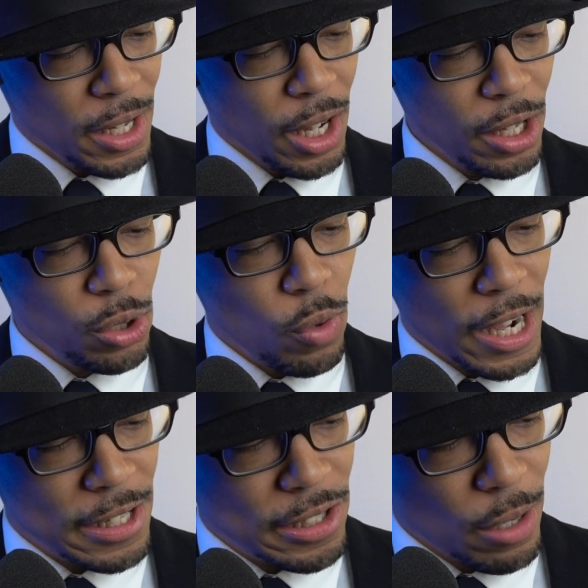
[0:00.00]

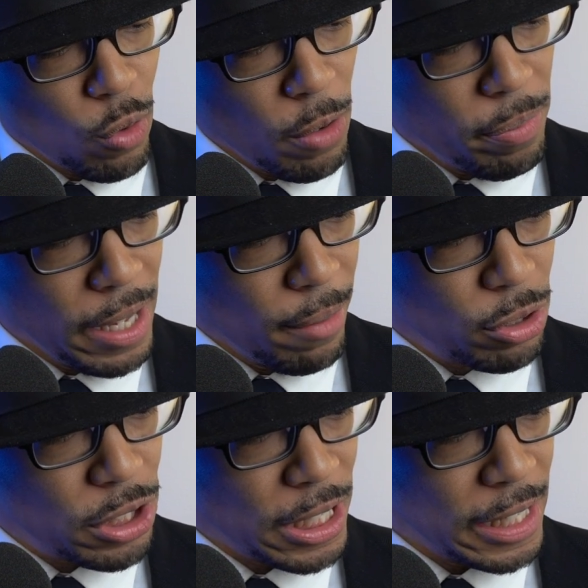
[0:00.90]
Otherwise, they won't be
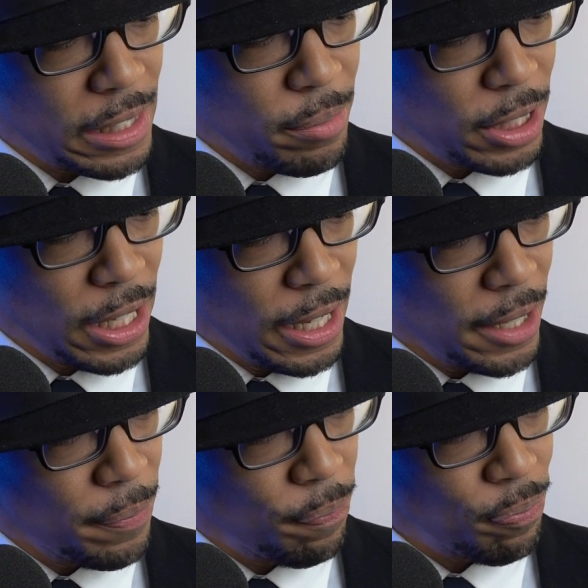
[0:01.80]
able to get them
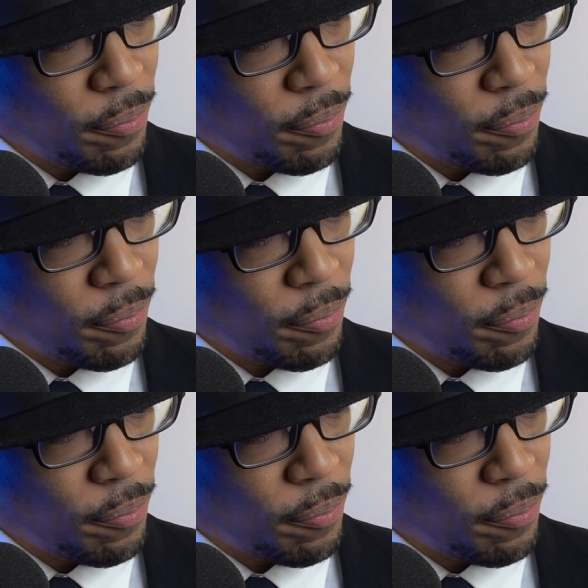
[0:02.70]
again.